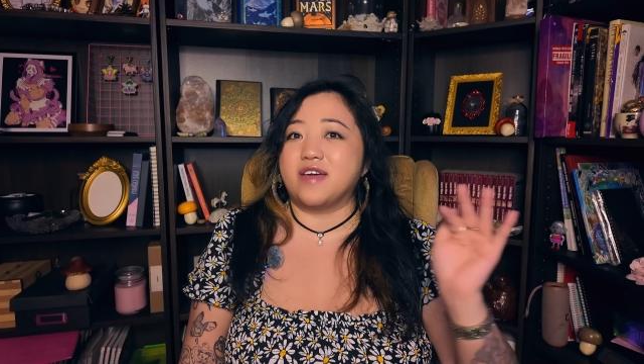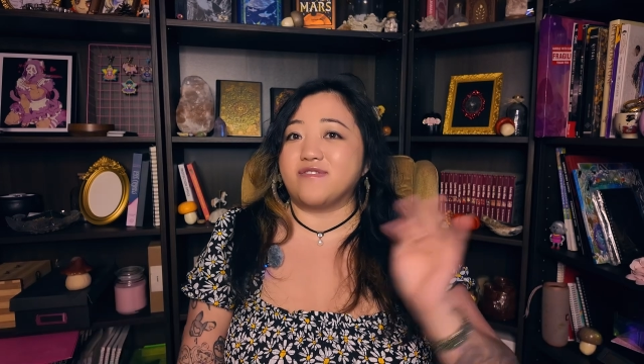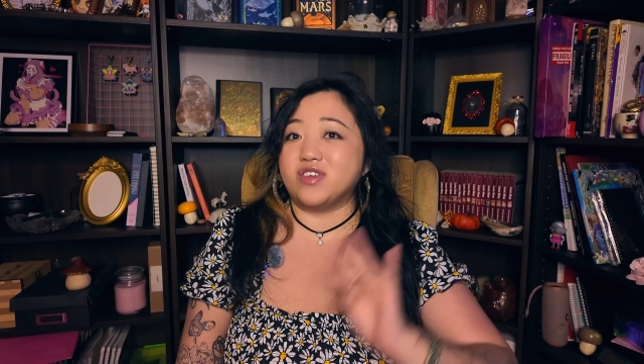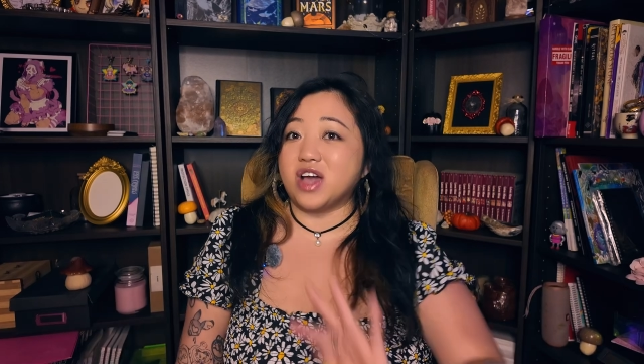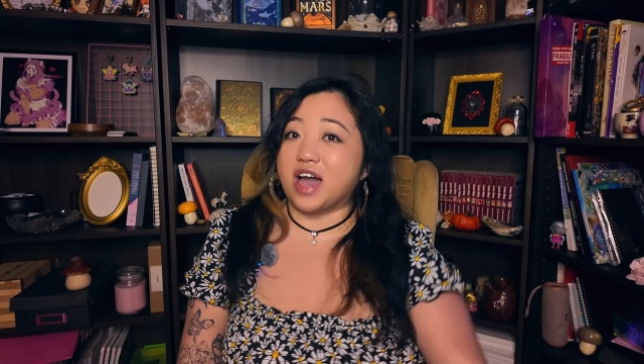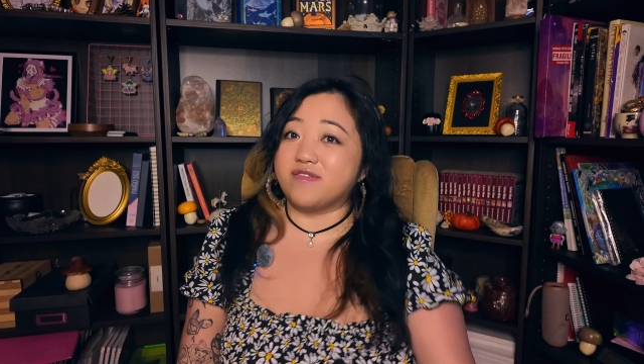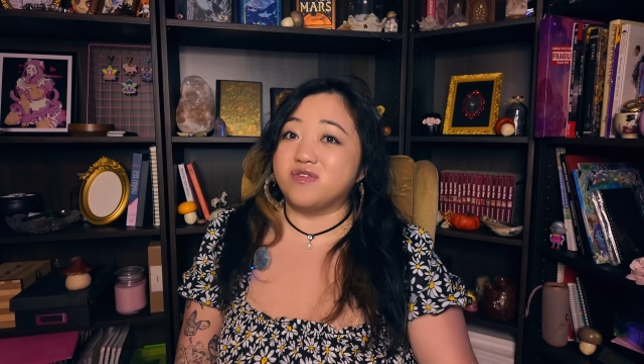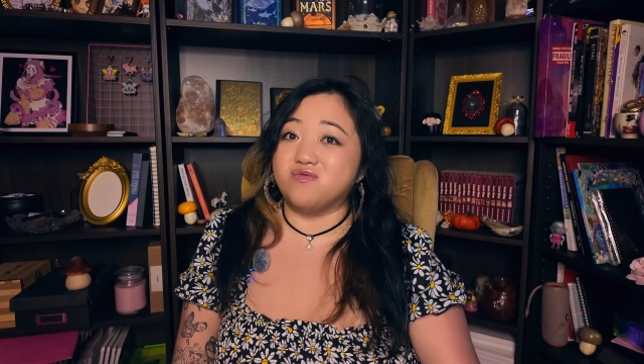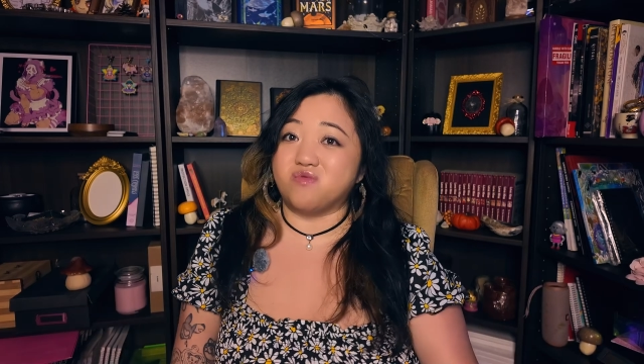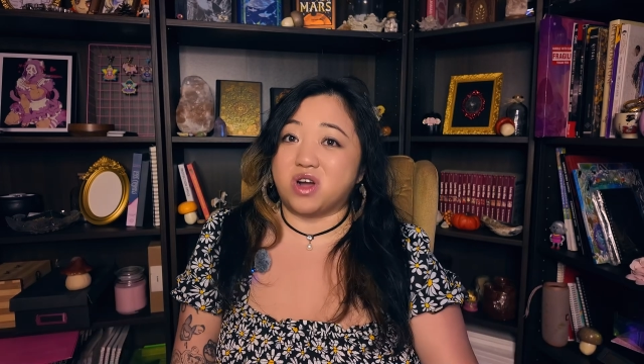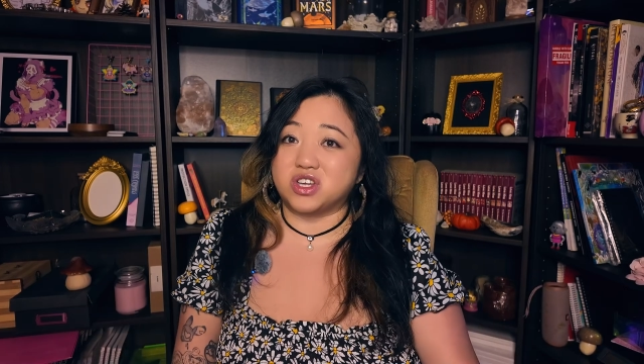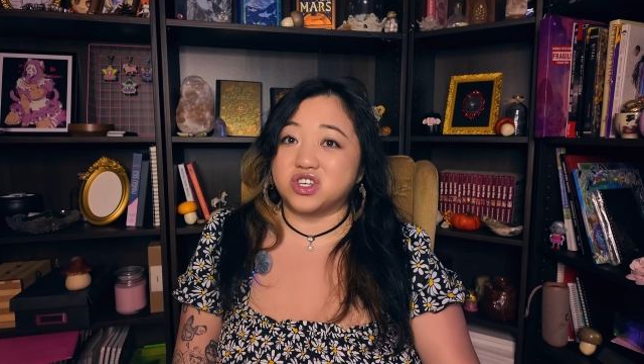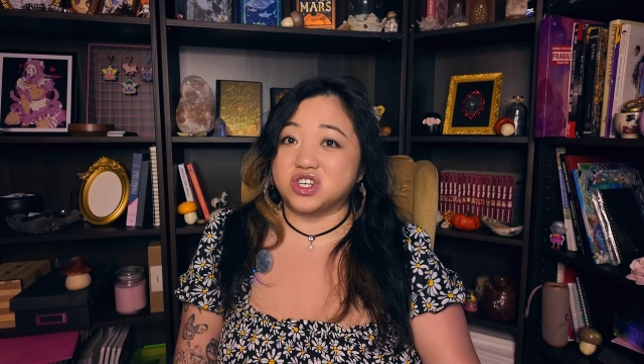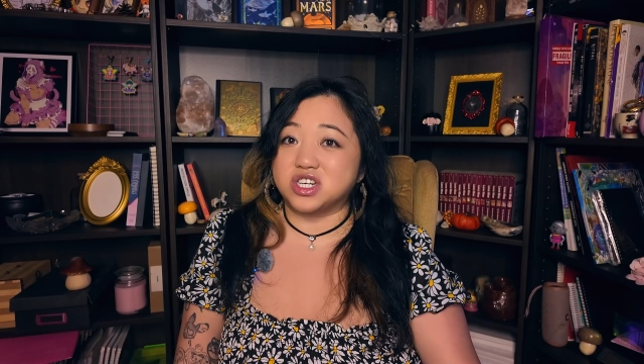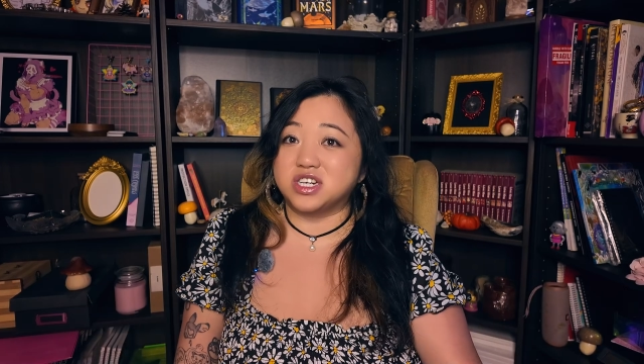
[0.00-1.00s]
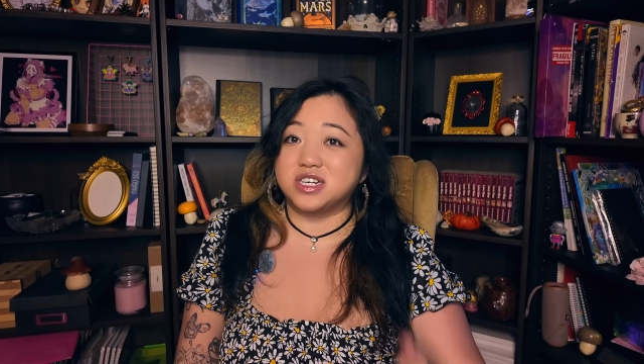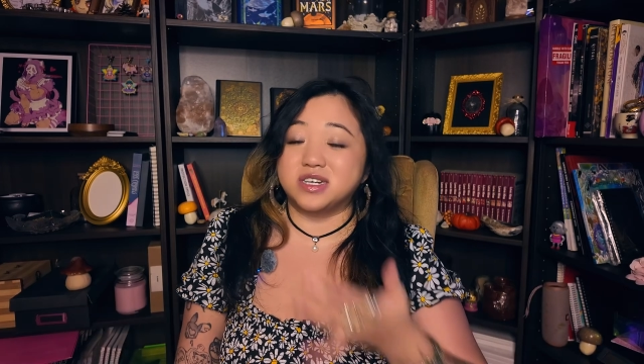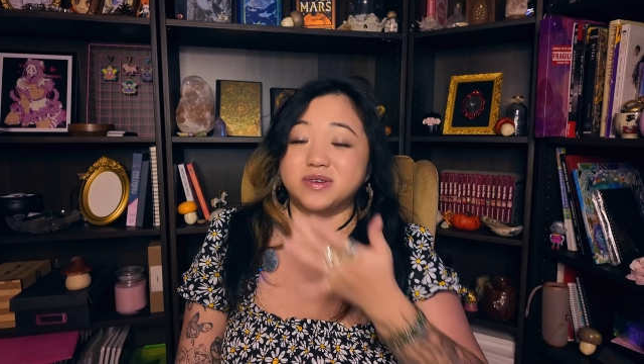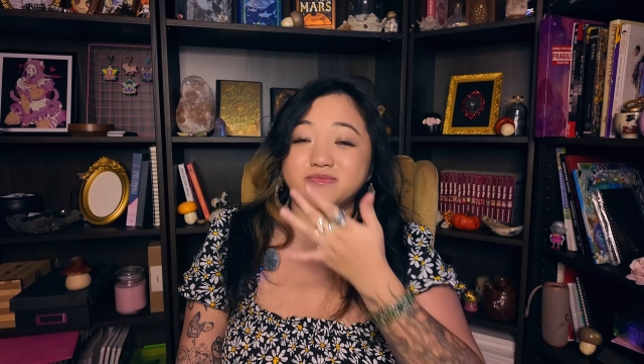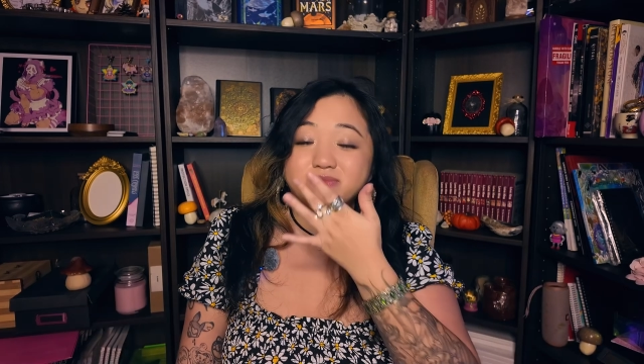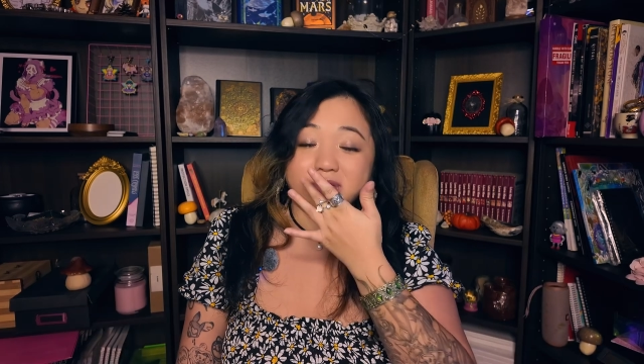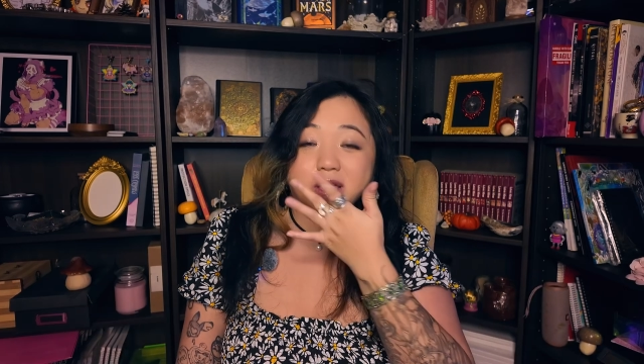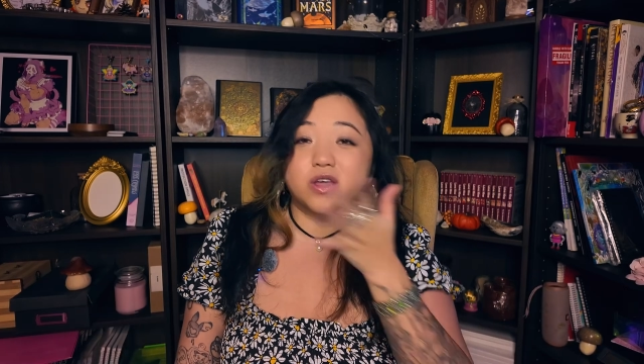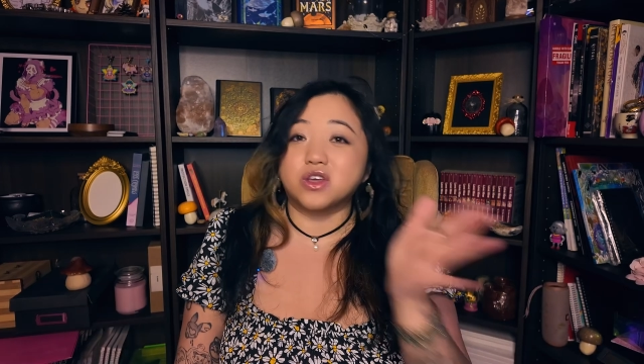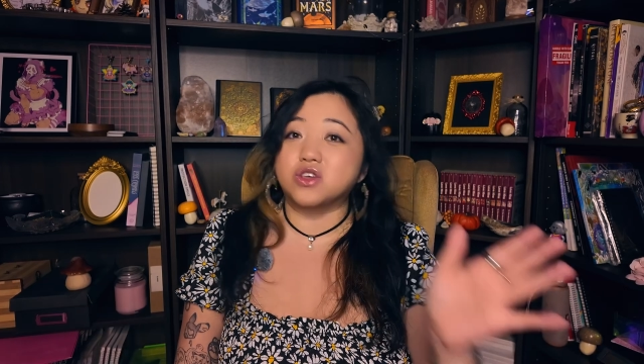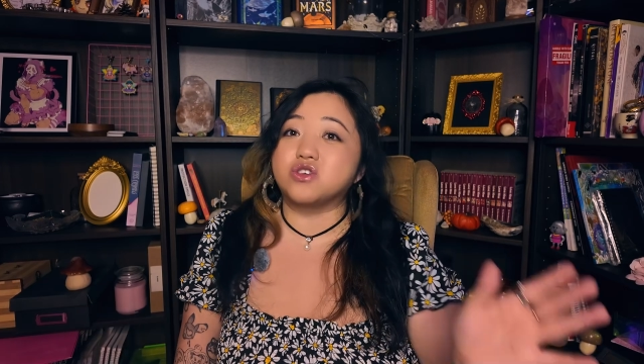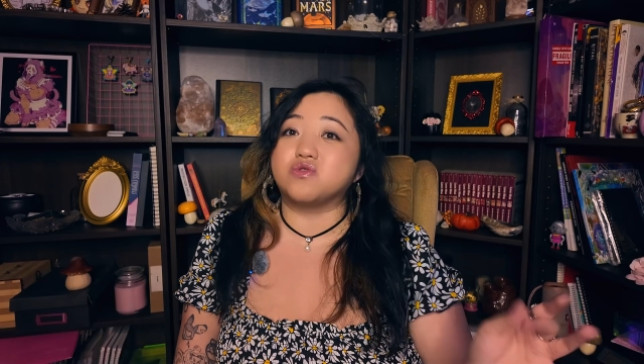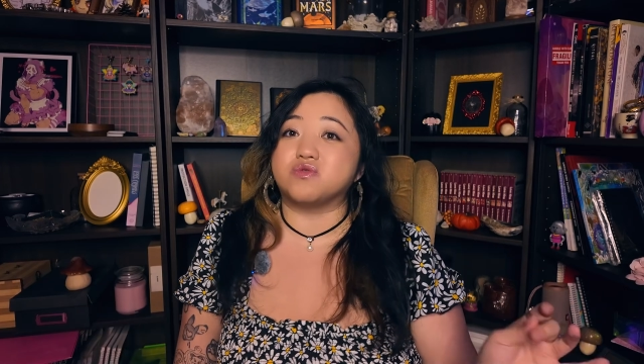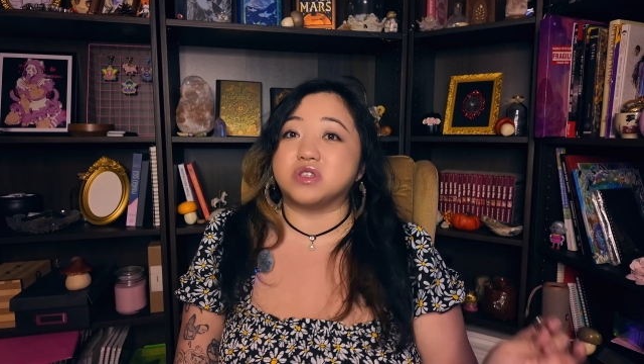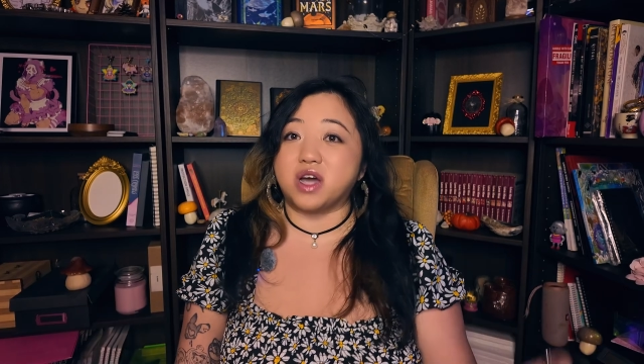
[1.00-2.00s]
If you haven't watched it, you